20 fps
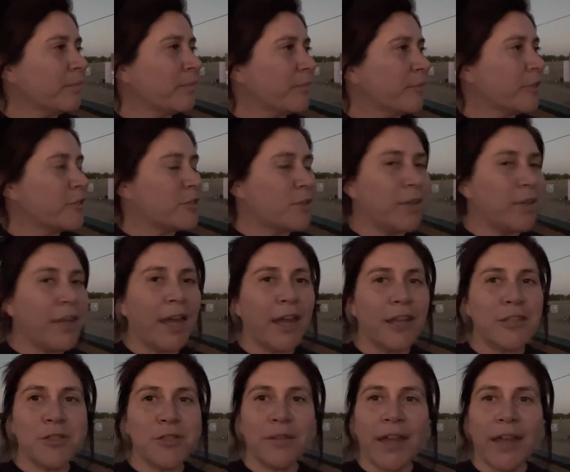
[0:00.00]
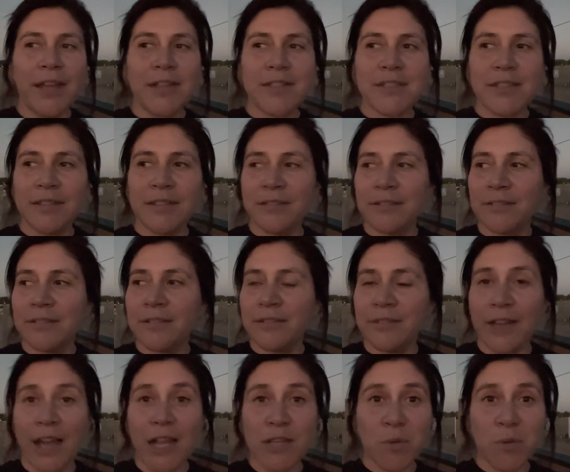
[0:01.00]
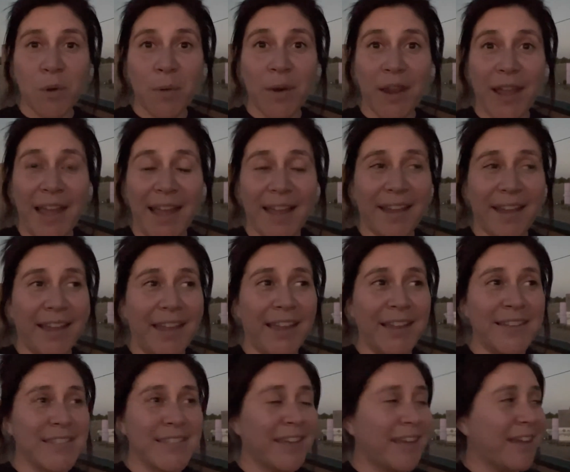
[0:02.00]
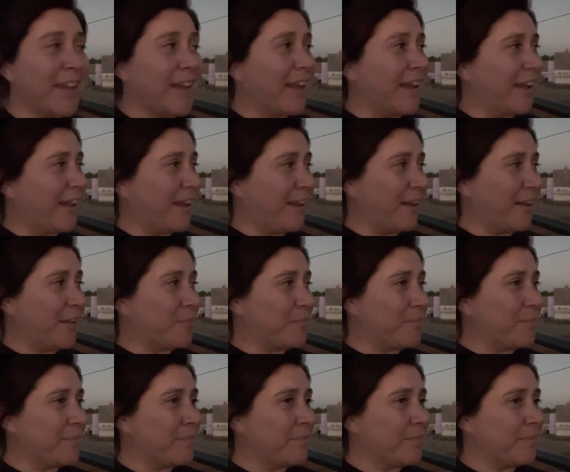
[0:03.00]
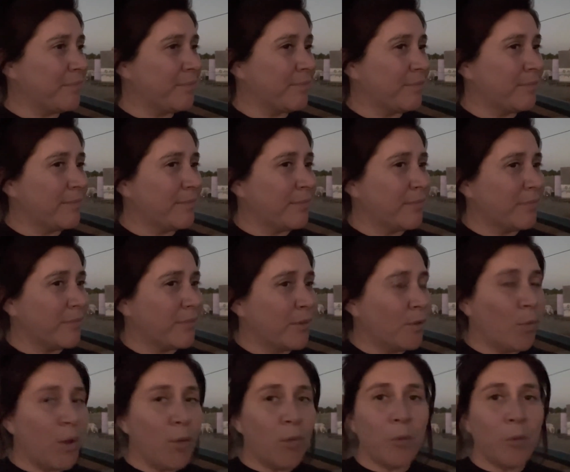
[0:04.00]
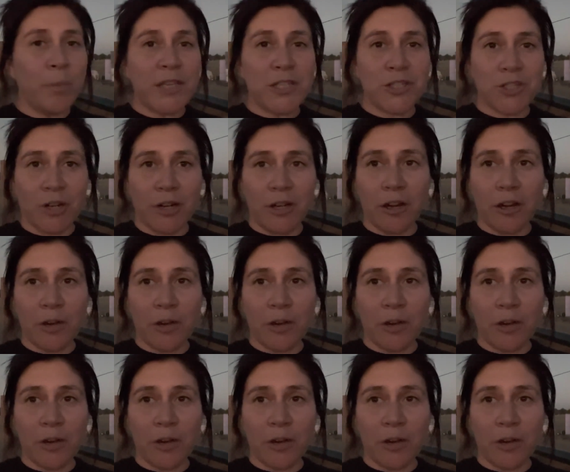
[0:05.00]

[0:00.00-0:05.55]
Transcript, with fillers: so yeah, so that's, that's where we're at guys. Um, we will be starting our